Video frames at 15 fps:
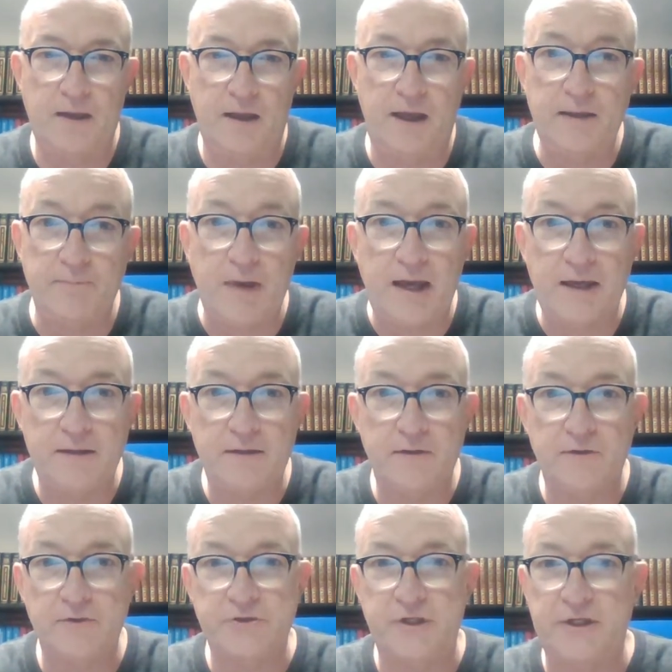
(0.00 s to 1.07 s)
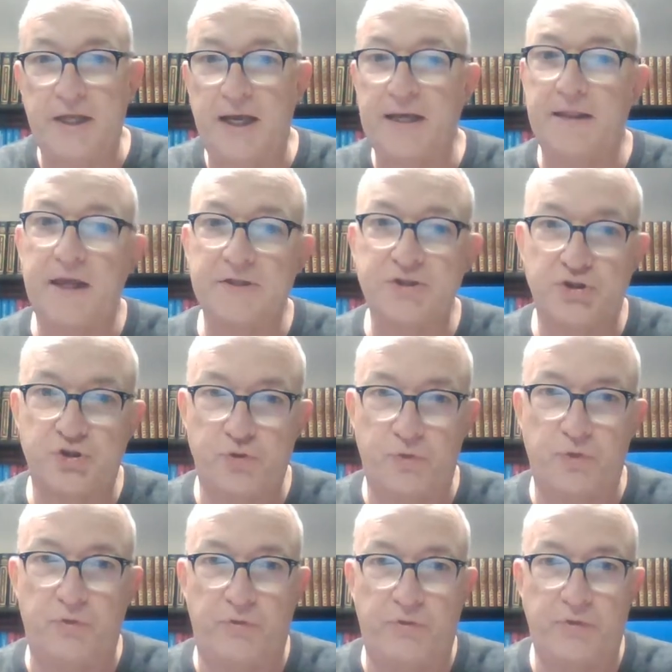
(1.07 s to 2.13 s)
amen, they're saying, hey, that's
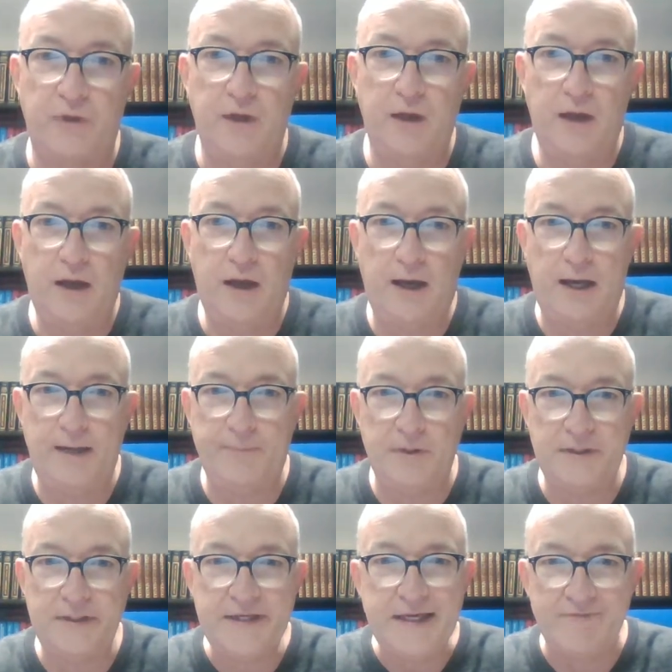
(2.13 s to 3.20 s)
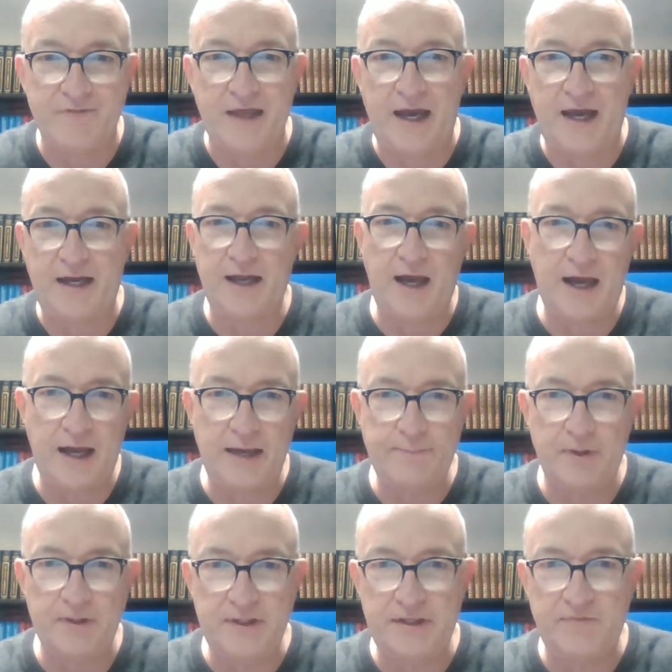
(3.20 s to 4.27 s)
truth. I believe that. I
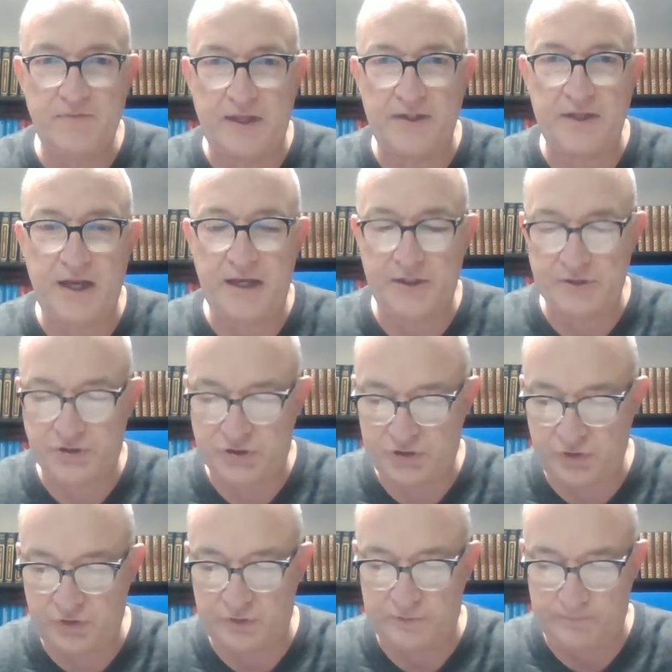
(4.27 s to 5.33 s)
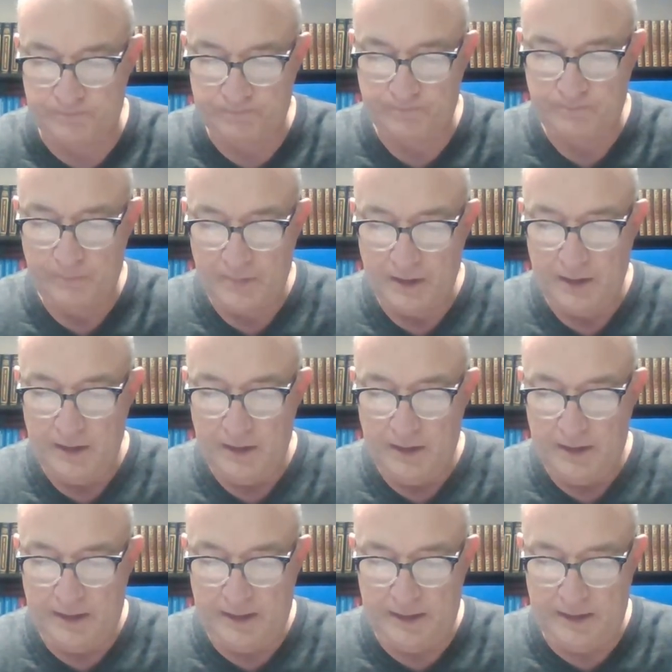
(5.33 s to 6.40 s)
believe that. That is certain.
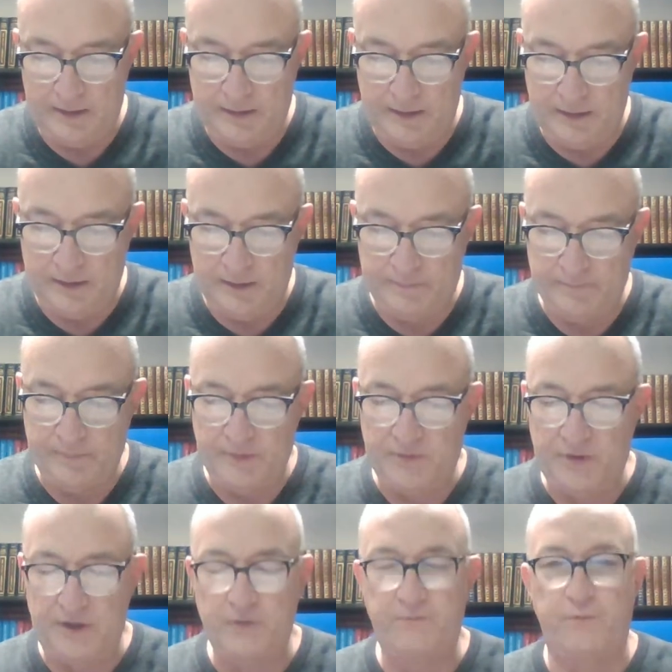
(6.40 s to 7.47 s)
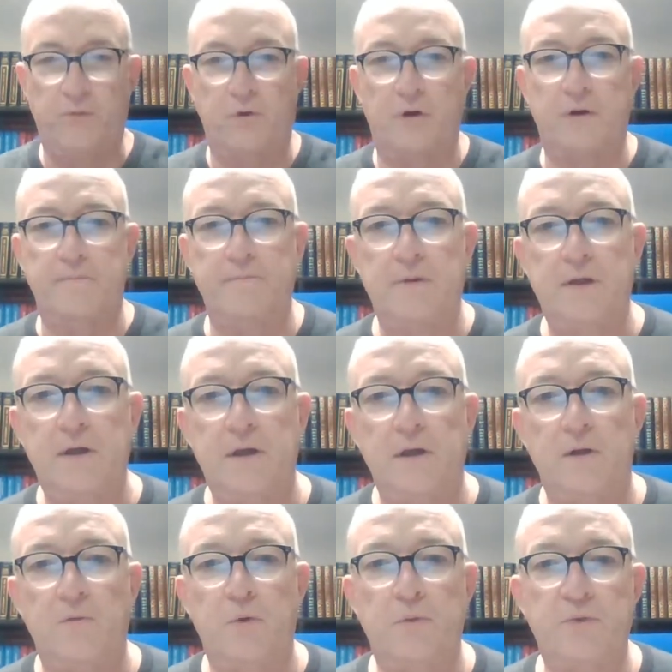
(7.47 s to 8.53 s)
And uh, therefore,
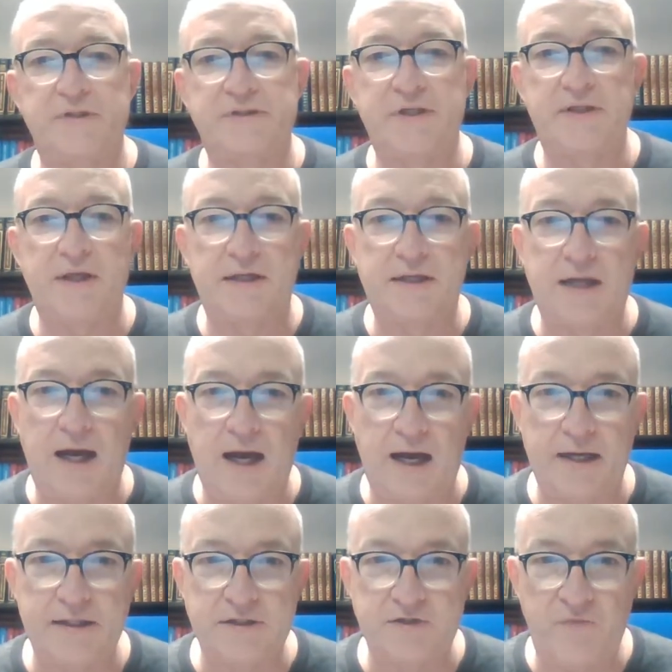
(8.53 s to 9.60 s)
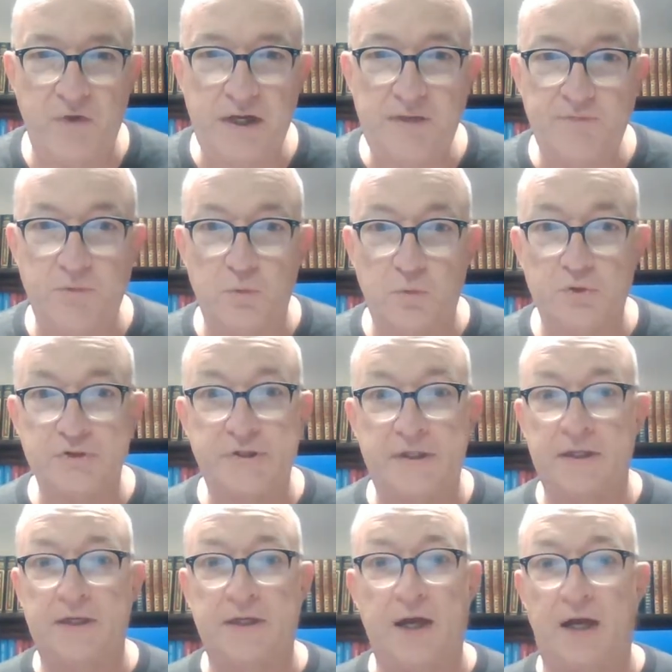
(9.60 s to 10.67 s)
when we say that God is faithful, we're
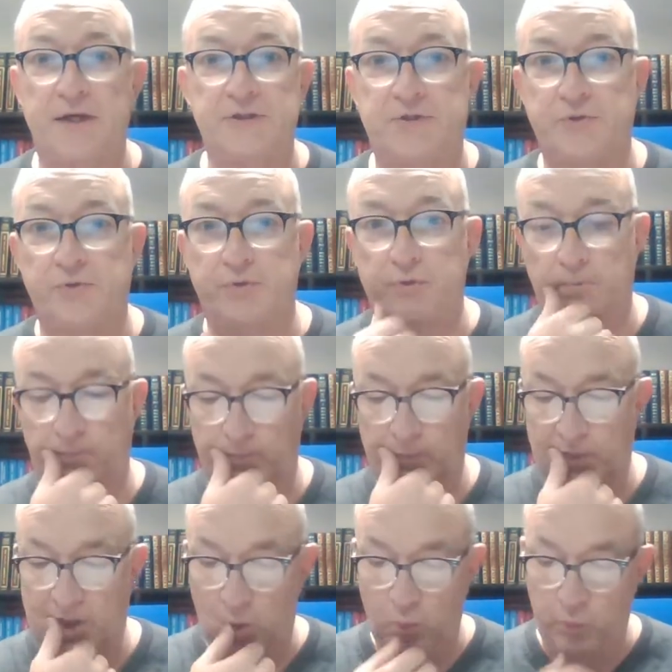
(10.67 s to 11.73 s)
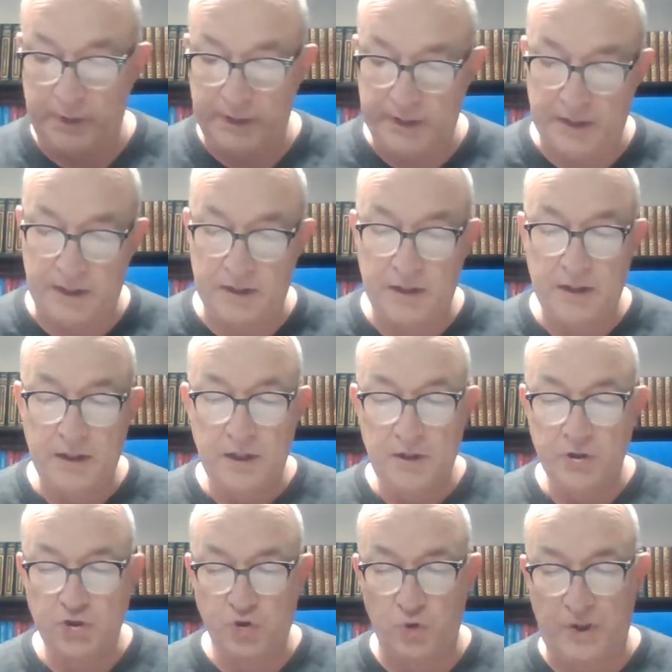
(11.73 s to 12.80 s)
saying that God is true, that we can
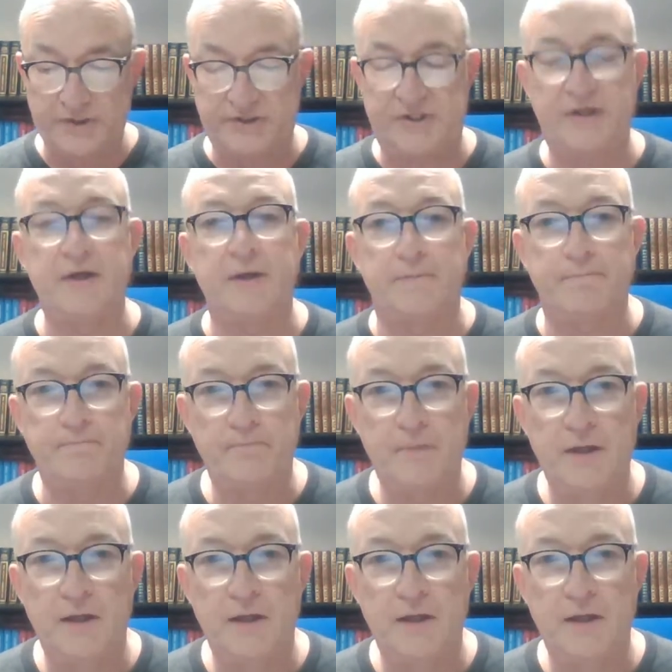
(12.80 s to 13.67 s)
trust Him